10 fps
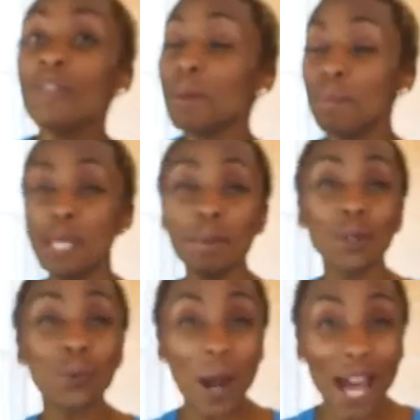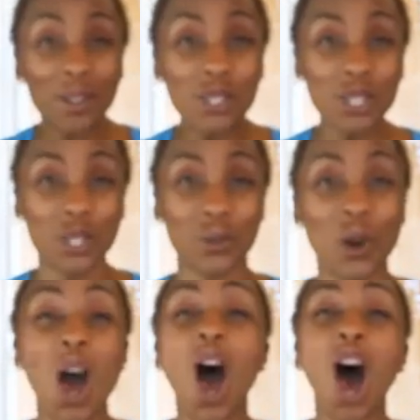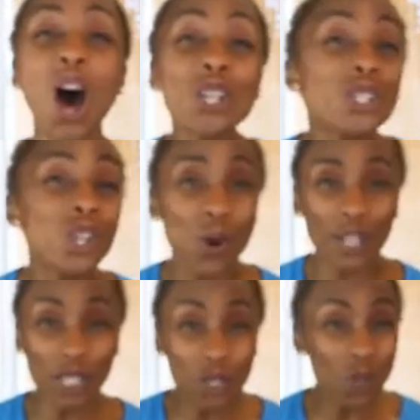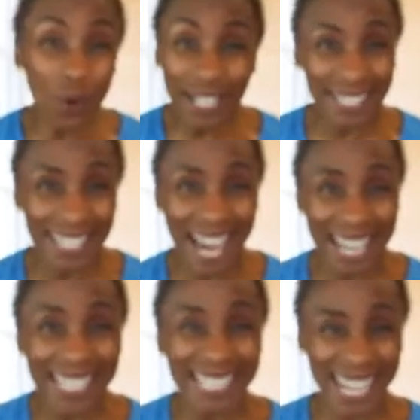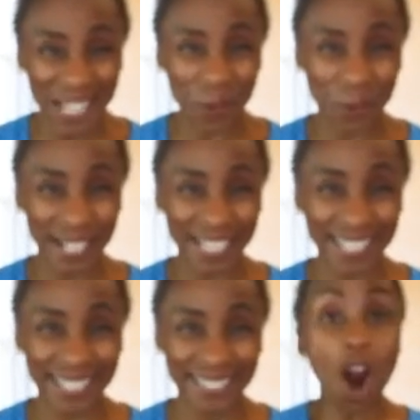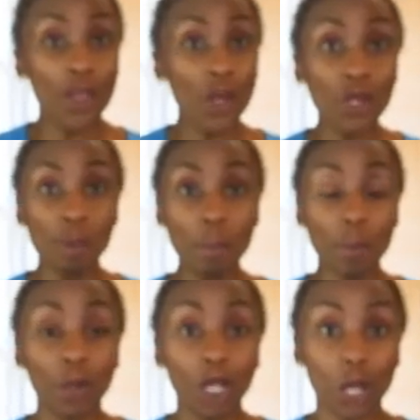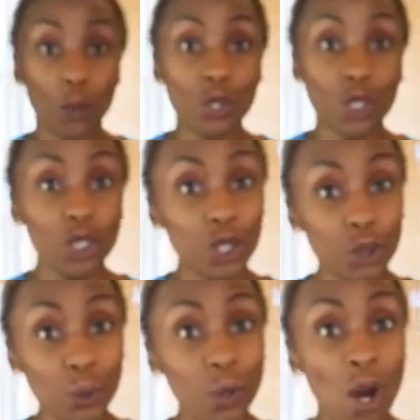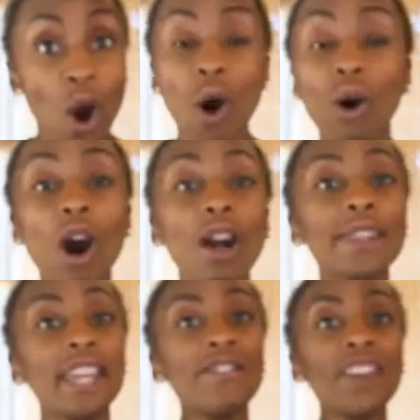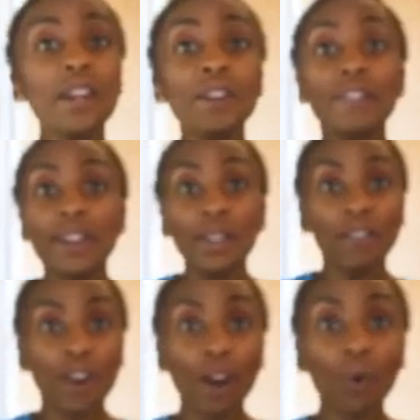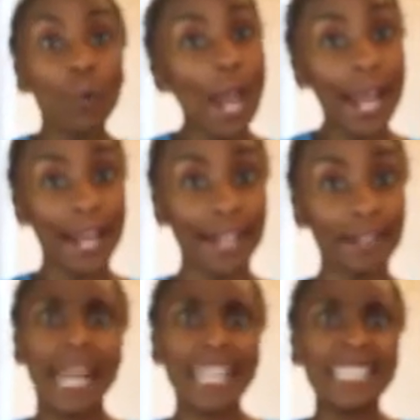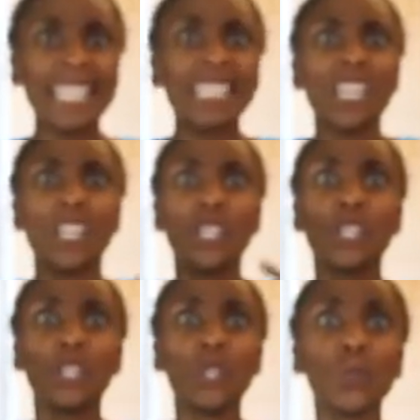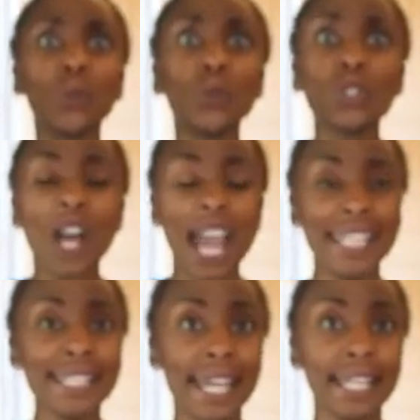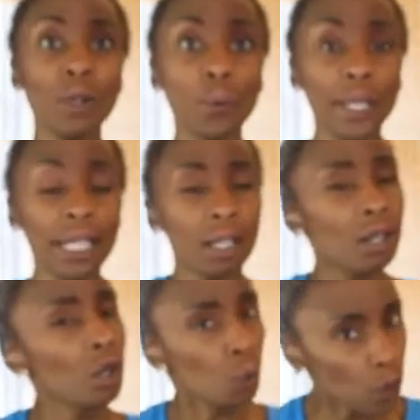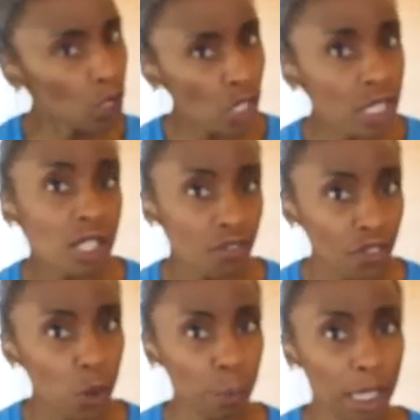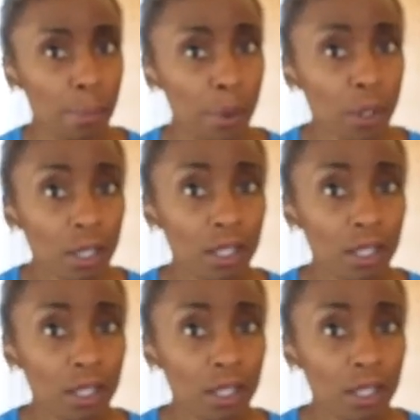of the people around you also enjoying the ice skating rink. Are those people close to you or are they very, very far away? Is this a huge ice skating rink with just a few people?